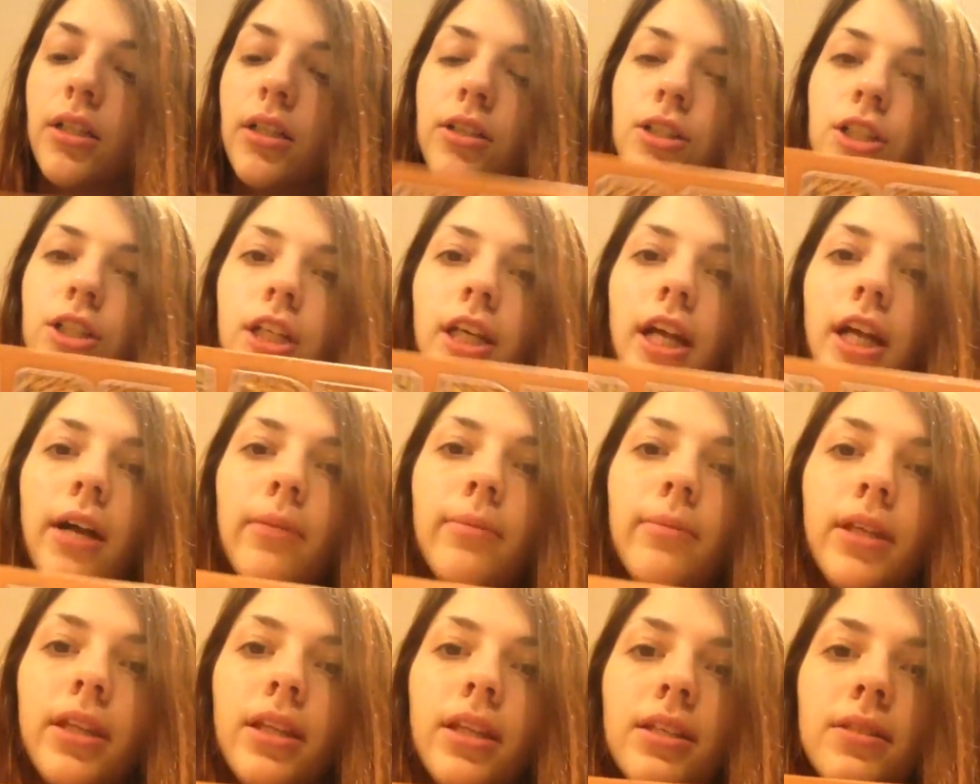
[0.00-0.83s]
she
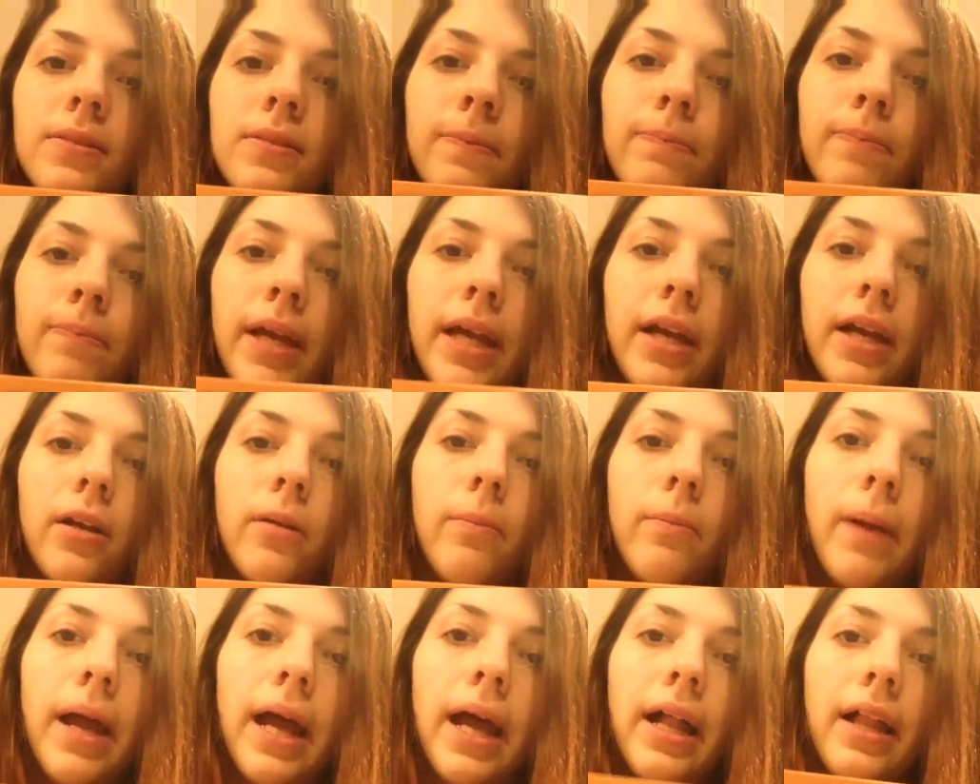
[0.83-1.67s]
got me this Bare
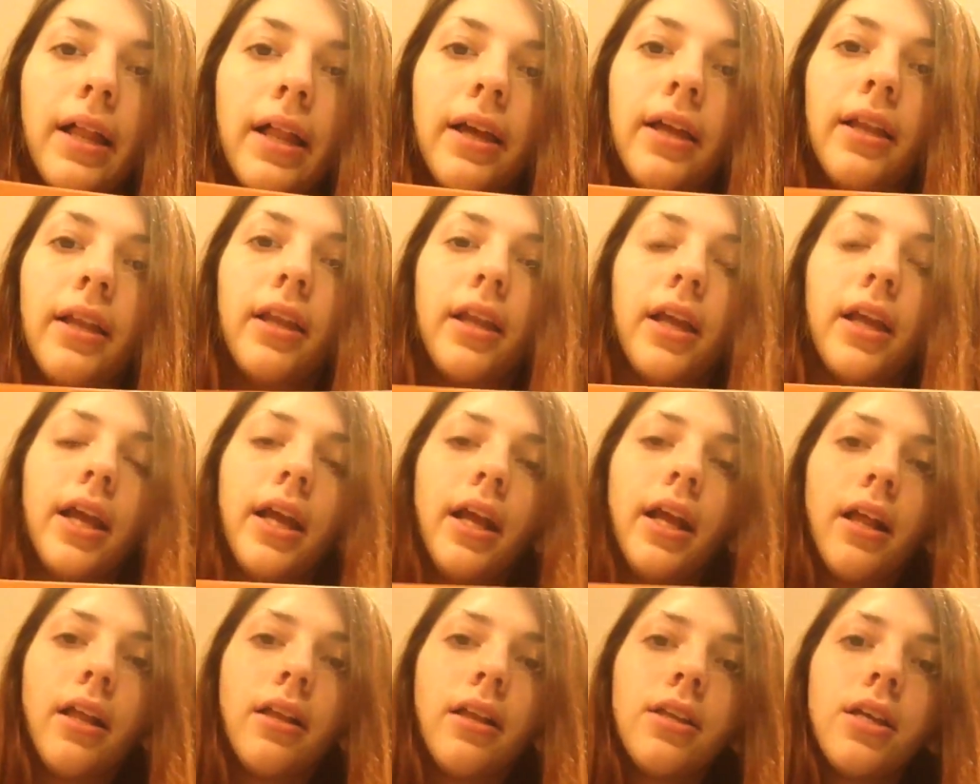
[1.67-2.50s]
palette,
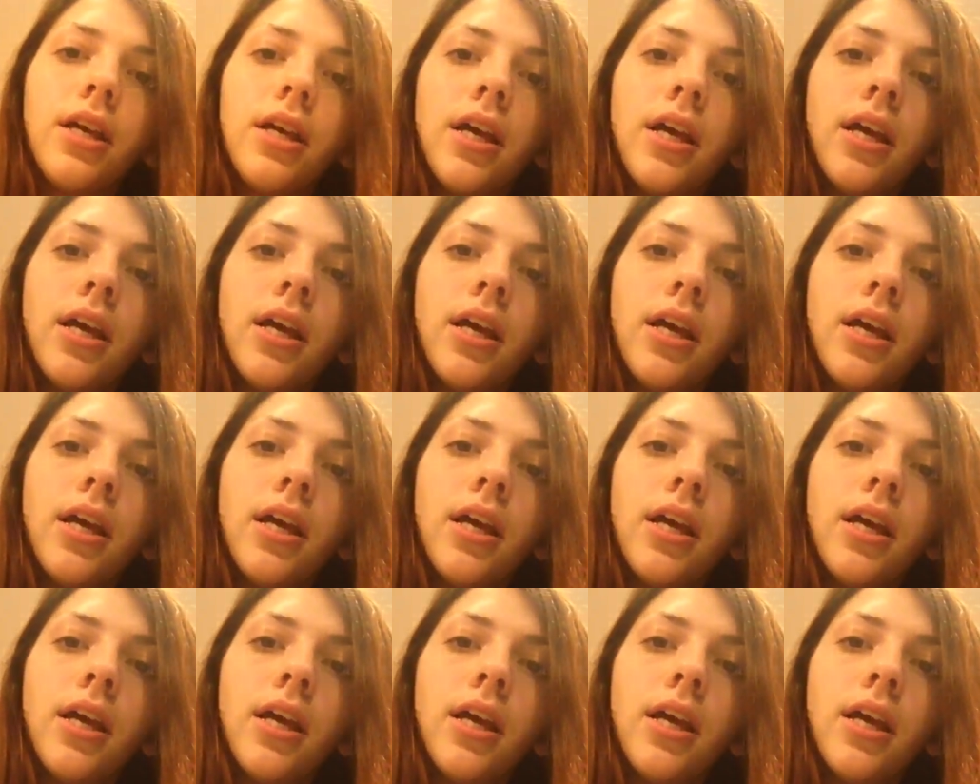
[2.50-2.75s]
and